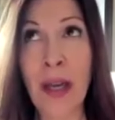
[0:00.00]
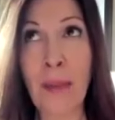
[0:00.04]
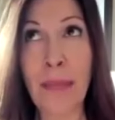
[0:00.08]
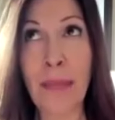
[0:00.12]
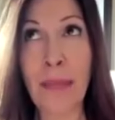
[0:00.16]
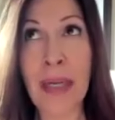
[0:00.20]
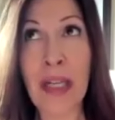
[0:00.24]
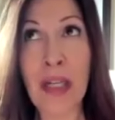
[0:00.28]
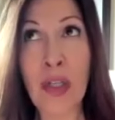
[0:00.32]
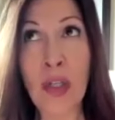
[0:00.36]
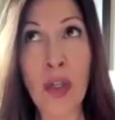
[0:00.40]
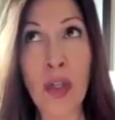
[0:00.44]

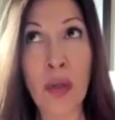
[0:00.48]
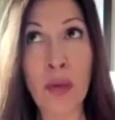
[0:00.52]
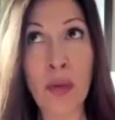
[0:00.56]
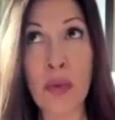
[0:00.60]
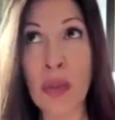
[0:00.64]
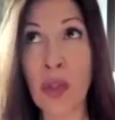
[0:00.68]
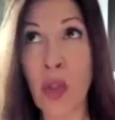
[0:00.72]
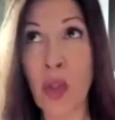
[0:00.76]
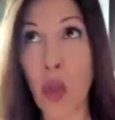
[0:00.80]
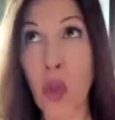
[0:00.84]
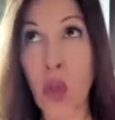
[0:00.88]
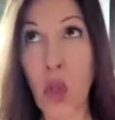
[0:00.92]
But I know it
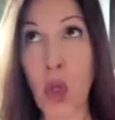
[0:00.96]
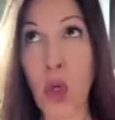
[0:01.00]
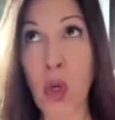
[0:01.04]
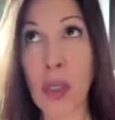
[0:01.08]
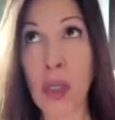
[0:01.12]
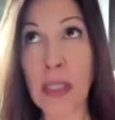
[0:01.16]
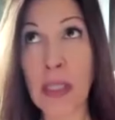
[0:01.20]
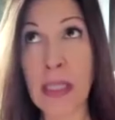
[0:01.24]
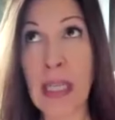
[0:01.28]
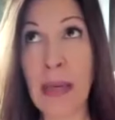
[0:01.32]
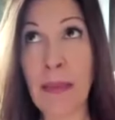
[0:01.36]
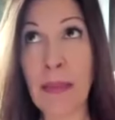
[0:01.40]
was a
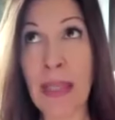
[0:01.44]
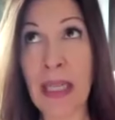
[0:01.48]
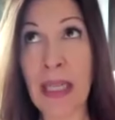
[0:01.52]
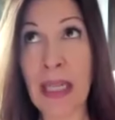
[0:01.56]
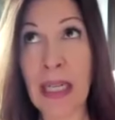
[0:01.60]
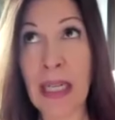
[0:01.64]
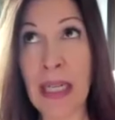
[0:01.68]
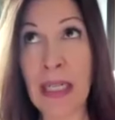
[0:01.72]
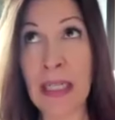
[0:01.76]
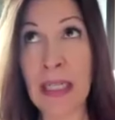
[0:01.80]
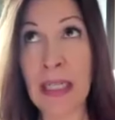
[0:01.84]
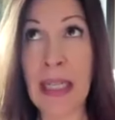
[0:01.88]
long time that
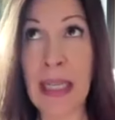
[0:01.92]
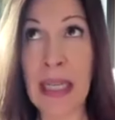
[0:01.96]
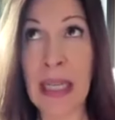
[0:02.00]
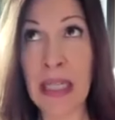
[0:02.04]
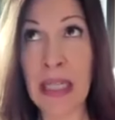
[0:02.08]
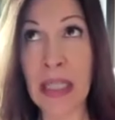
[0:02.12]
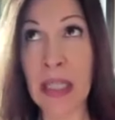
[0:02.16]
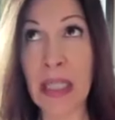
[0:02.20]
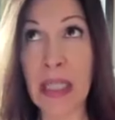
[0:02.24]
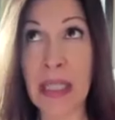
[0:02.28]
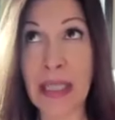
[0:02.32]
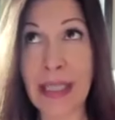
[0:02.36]

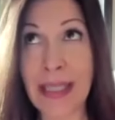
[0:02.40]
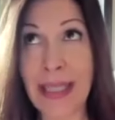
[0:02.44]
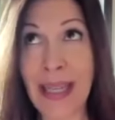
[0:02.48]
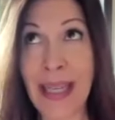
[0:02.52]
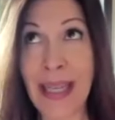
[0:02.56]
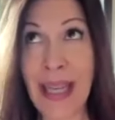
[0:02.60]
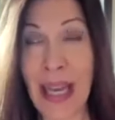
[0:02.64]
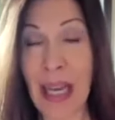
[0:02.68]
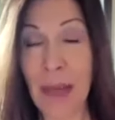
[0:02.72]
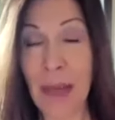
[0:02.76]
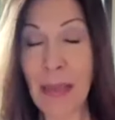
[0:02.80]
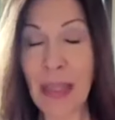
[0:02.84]
Atlantis,
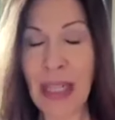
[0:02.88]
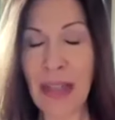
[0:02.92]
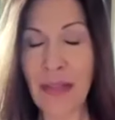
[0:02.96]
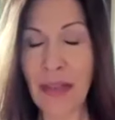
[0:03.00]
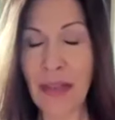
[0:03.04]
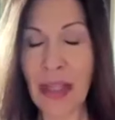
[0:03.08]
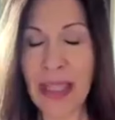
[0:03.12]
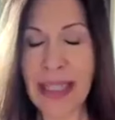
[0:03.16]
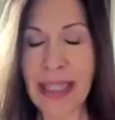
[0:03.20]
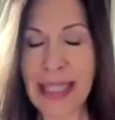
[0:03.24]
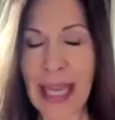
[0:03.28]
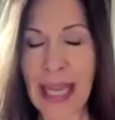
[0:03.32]
I mean,
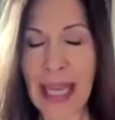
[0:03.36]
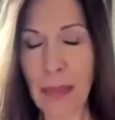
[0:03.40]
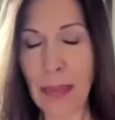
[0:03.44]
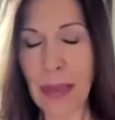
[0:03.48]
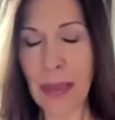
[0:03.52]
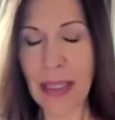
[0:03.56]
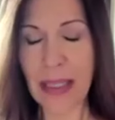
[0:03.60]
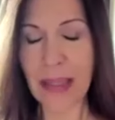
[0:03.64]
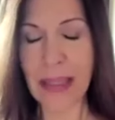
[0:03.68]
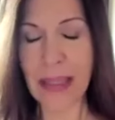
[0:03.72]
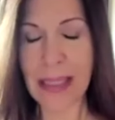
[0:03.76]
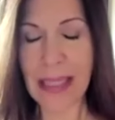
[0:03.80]
everything's
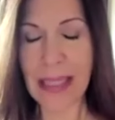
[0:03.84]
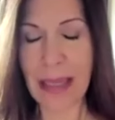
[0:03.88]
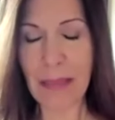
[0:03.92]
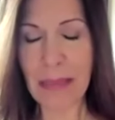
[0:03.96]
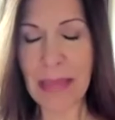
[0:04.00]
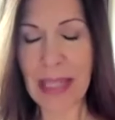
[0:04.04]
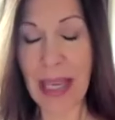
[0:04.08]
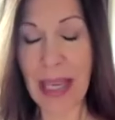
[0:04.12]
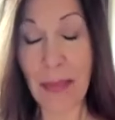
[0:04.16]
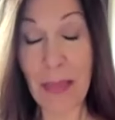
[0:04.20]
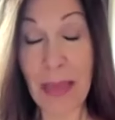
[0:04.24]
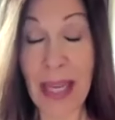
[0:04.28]
happening at the same
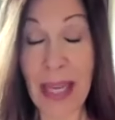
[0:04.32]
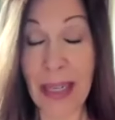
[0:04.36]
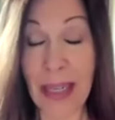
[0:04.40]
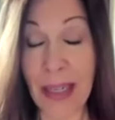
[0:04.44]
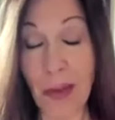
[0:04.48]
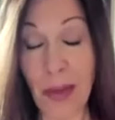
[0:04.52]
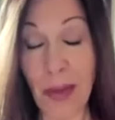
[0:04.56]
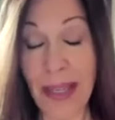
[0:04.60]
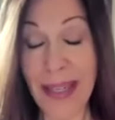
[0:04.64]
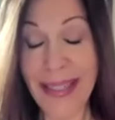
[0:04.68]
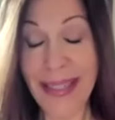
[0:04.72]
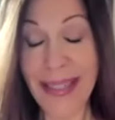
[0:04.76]
time
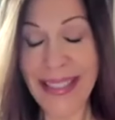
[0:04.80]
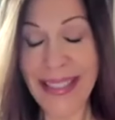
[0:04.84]
anyway,